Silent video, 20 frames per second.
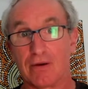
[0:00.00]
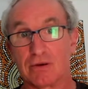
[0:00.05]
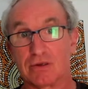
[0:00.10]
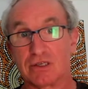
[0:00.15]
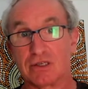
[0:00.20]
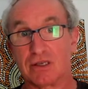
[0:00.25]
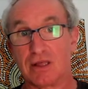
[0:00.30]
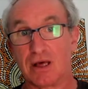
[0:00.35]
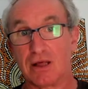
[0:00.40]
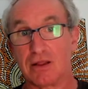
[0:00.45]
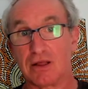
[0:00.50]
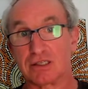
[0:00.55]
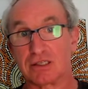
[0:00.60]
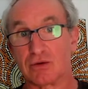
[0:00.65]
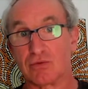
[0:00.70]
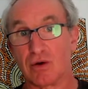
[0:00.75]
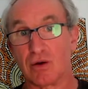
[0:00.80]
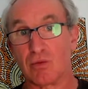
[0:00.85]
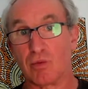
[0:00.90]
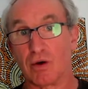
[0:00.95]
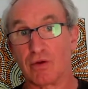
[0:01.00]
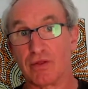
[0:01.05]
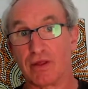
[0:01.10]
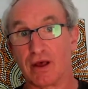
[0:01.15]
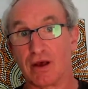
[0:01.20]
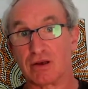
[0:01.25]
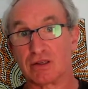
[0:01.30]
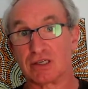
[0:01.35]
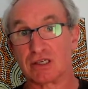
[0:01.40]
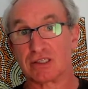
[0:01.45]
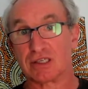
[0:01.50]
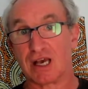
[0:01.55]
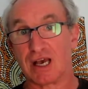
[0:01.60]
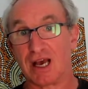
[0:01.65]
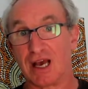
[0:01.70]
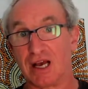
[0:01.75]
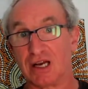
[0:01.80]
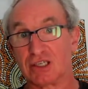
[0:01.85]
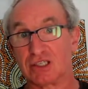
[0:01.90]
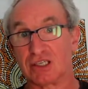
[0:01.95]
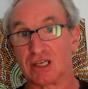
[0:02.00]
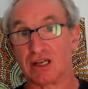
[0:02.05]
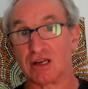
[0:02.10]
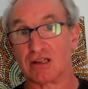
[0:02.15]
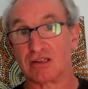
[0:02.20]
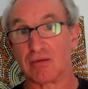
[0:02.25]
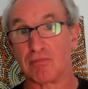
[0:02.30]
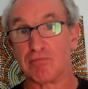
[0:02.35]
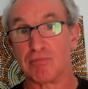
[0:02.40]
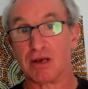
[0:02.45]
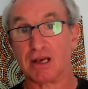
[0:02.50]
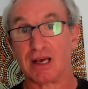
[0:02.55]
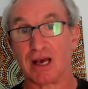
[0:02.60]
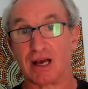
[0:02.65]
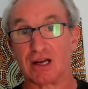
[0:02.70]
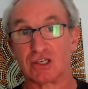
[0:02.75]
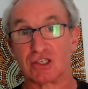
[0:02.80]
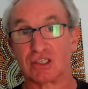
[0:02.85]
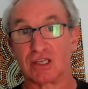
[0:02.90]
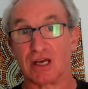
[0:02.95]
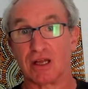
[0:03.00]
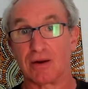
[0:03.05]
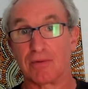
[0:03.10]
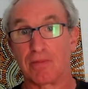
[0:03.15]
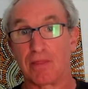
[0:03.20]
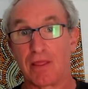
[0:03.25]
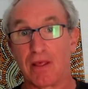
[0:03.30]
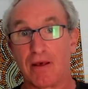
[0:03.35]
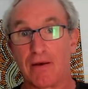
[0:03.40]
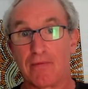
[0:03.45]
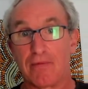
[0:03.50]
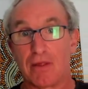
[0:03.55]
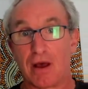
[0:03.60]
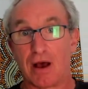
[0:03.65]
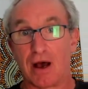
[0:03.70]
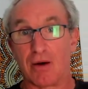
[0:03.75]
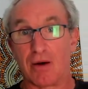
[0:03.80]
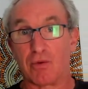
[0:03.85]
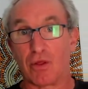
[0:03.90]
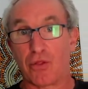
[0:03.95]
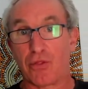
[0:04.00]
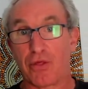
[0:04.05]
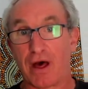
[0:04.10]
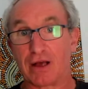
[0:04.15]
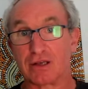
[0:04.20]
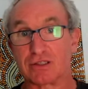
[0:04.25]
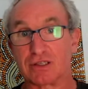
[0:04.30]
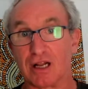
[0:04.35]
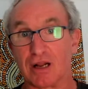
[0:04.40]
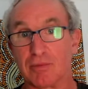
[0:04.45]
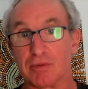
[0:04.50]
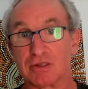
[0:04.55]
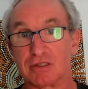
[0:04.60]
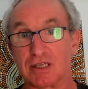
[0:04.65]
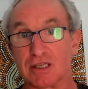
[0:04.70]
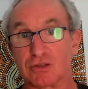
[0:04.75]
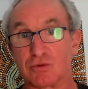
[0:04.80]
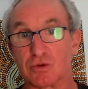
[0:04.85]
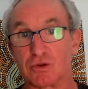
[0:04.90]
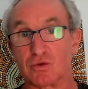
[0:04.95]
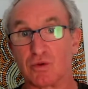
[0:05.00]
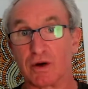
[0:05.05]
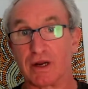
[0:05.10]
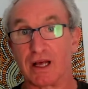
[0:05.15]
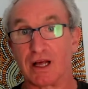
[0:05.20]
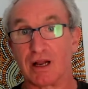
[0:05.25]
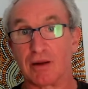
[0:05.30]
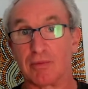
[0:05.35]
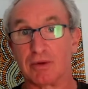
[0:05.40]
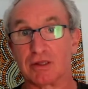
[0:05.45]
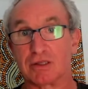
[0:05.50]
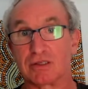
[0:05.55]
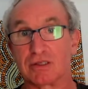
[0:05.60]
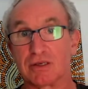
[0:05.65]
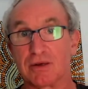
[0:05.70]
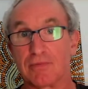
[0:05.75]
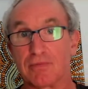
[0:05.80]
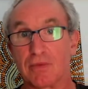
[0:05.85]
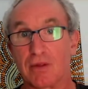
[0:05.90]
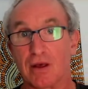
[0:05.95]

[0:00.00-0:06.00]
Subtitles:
See that? That's the red one there. So it's a hash set. It's a big hash set with 1,000 elements. That's with 20 elements.